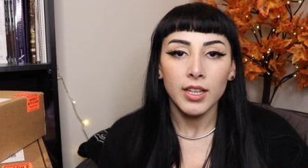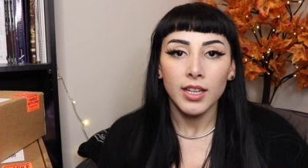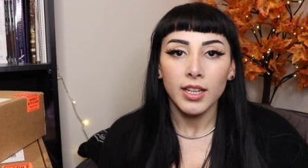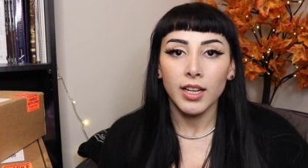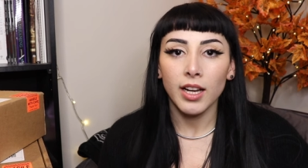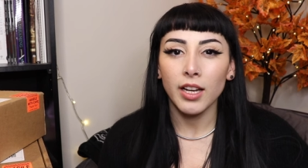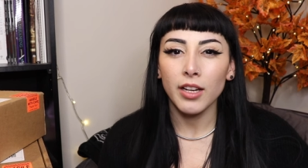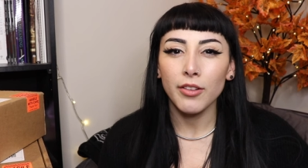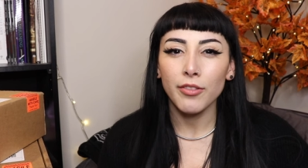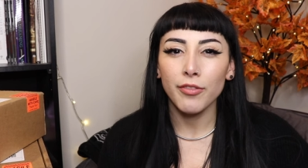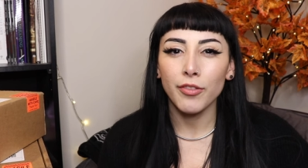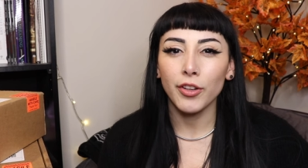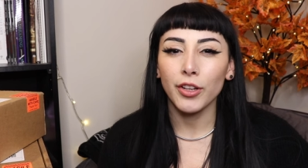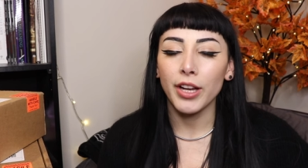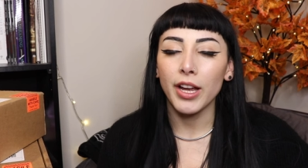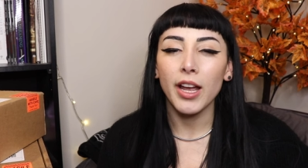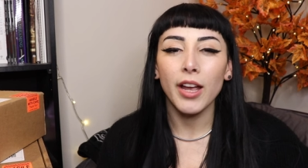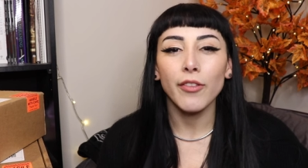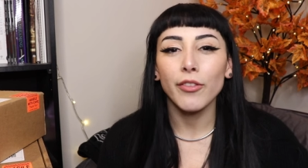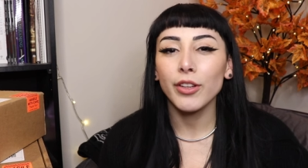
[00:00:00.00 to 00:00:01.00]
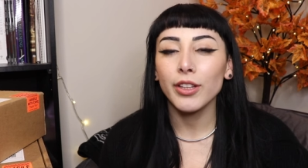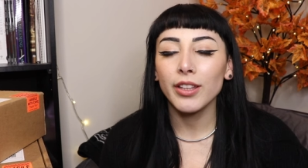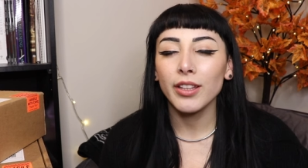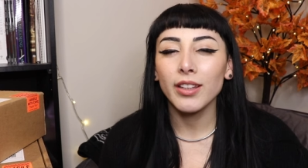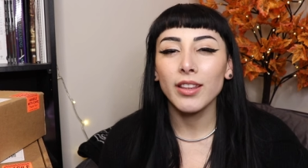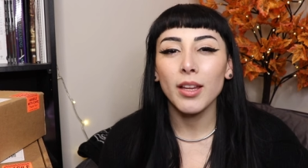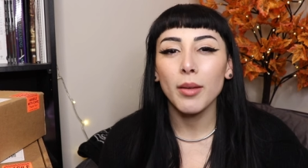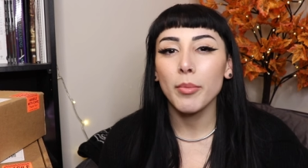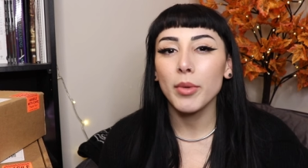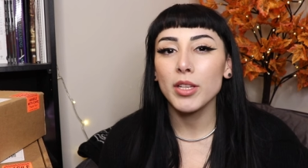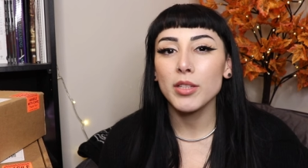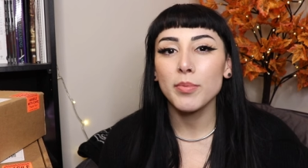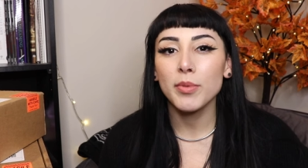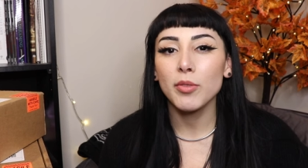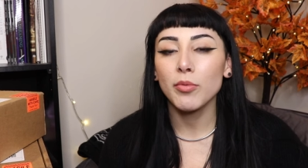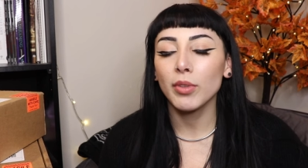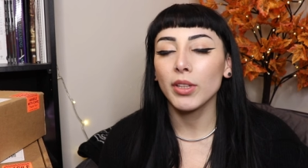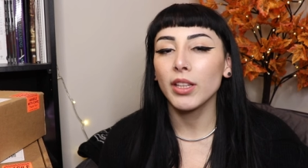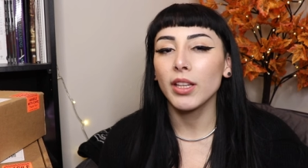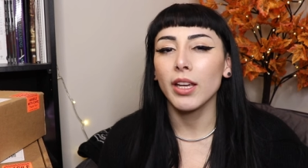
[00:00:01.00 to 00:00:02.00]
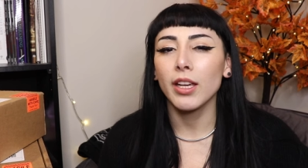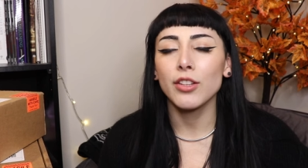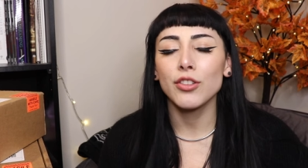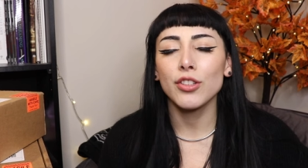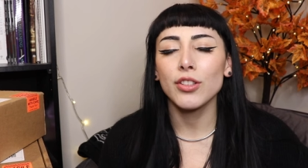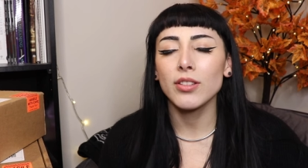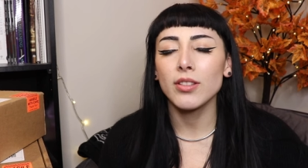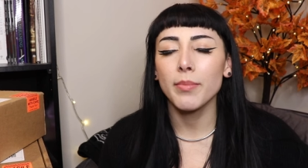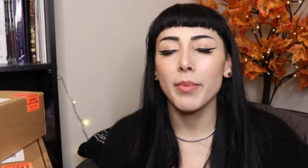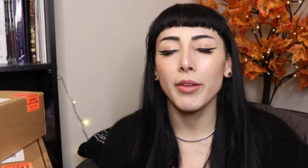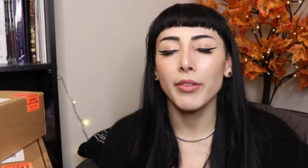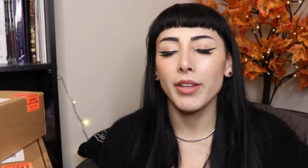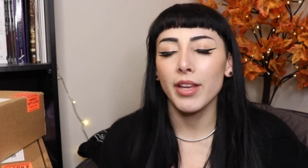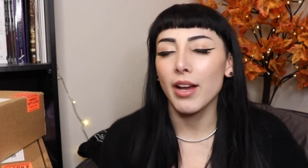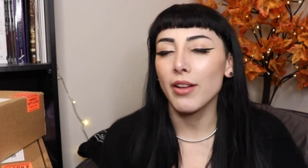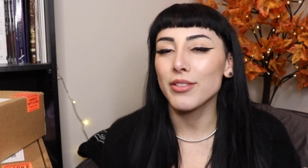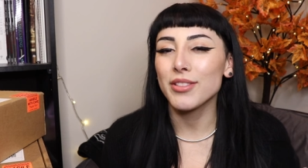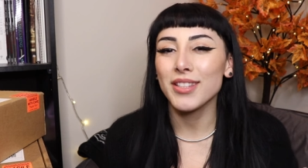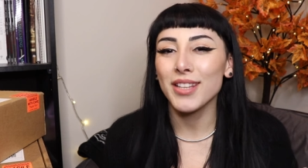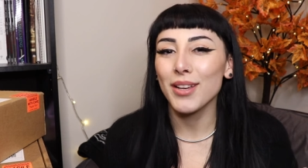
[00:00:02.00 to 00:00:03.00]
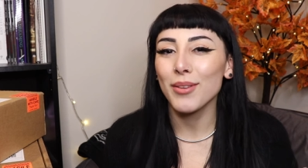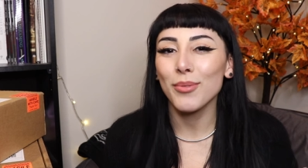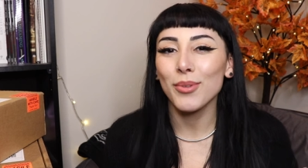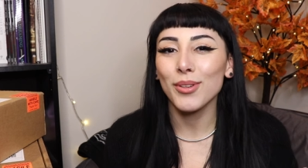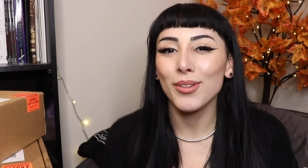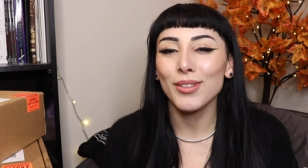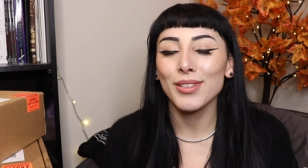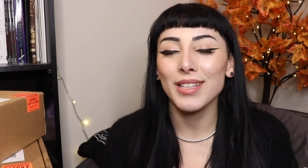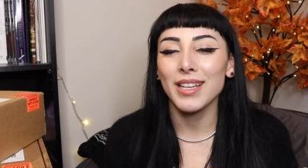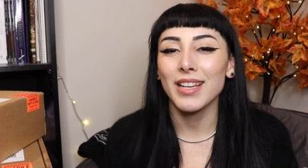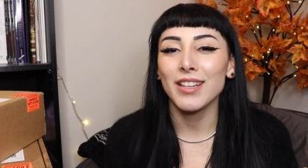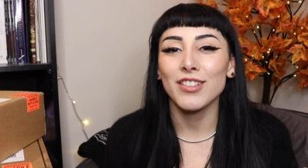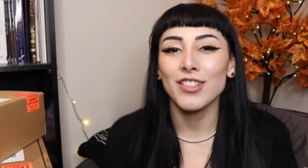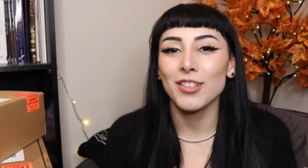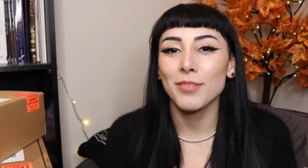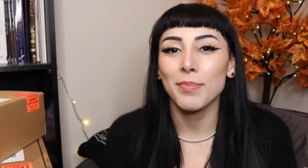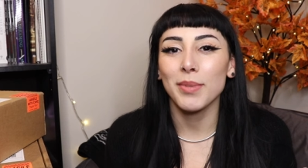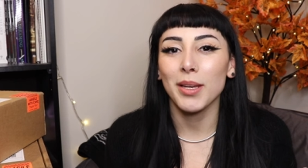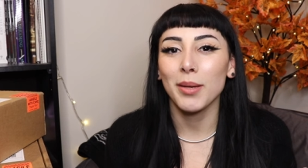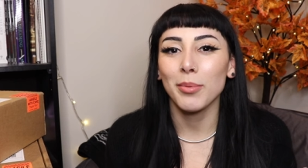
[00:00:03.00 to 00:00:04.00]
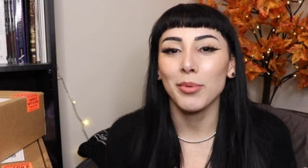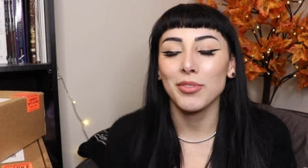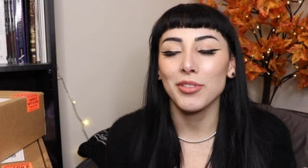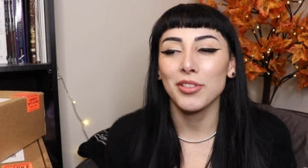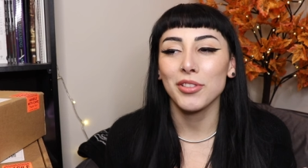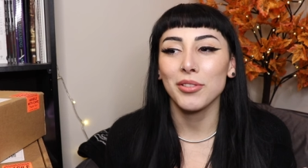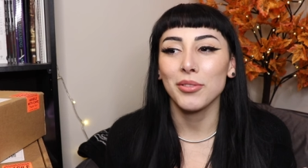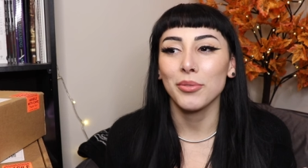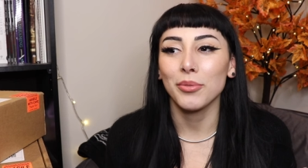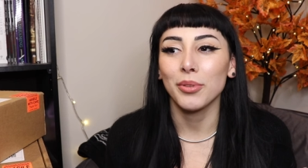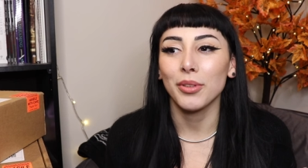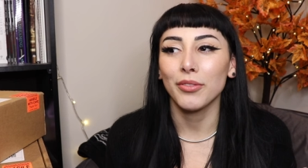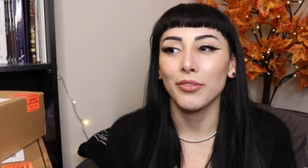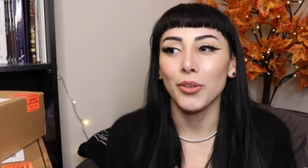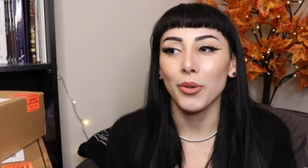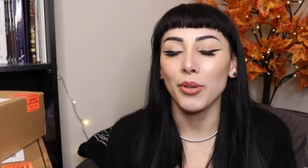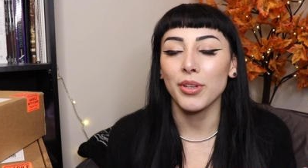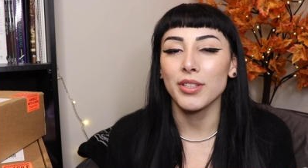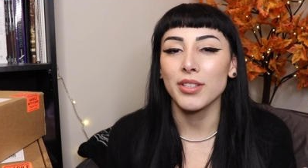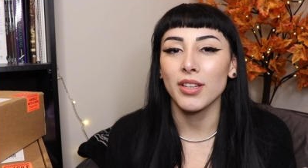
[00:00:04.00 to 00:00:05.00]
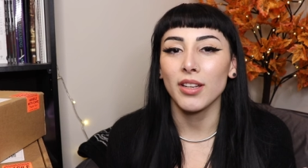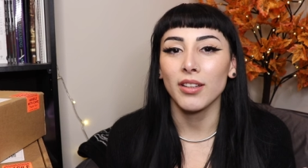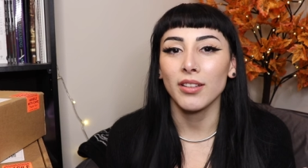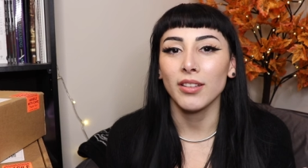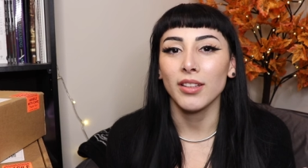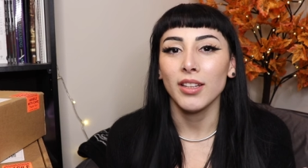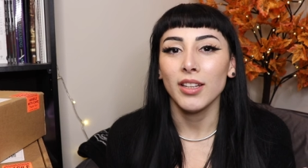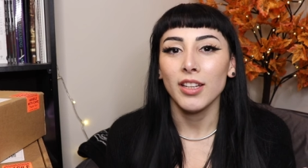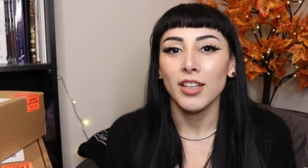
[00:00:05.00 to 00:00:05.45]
kind of forget everything that makes me really anxious about the outside world and just be able to focus on